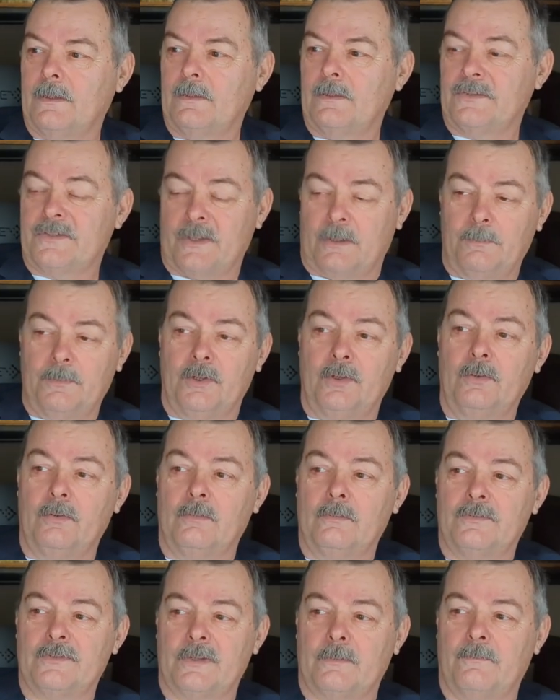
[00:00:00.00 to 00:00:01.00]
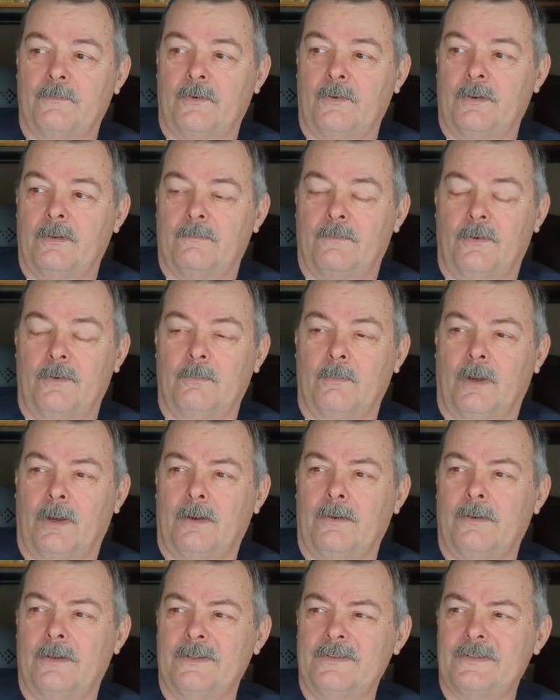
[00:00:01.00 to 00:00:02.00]
some new some very very
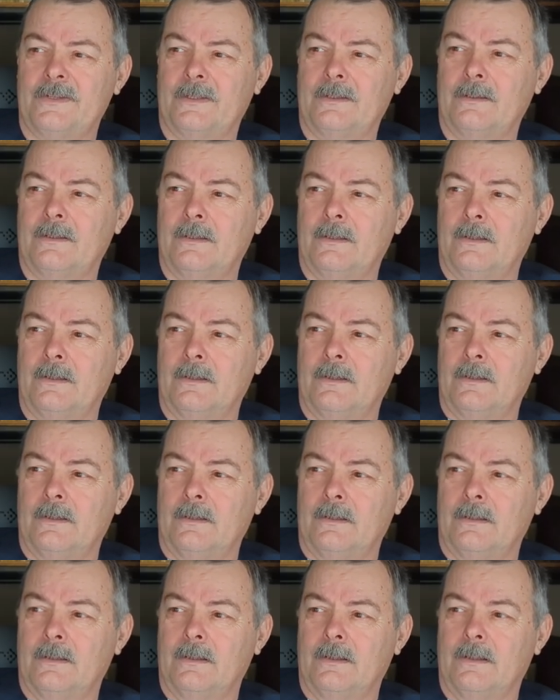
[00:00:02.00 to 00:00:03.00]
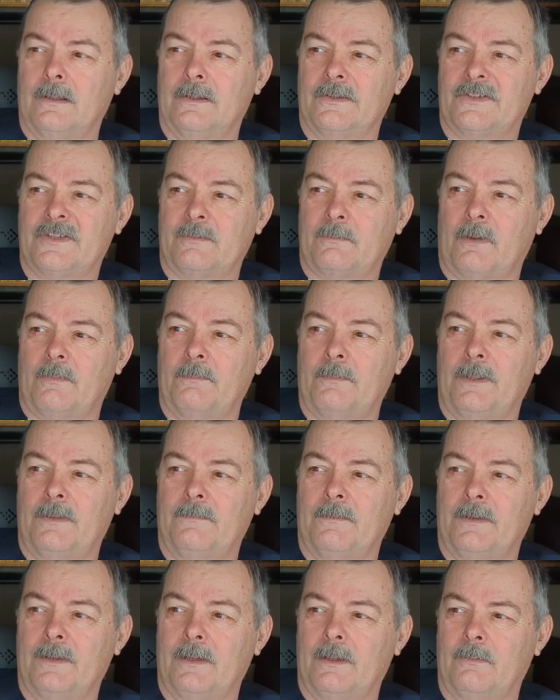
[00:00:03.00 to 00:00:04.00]
modernistic uh, some of them
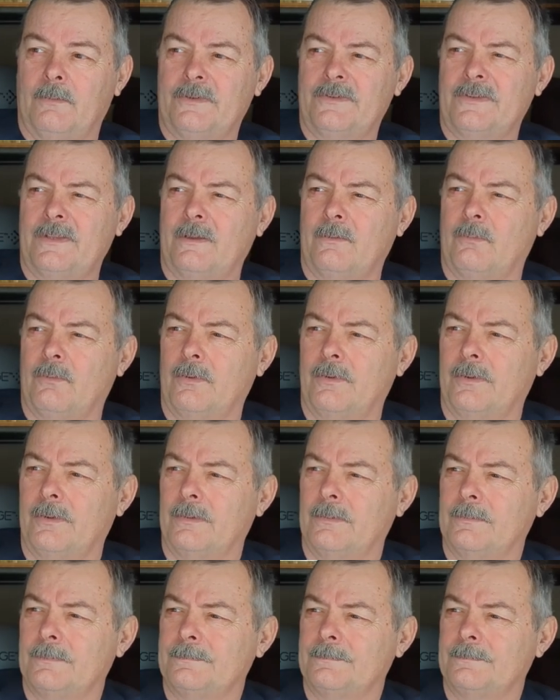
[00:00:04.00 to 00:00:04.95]
even uh, what's that word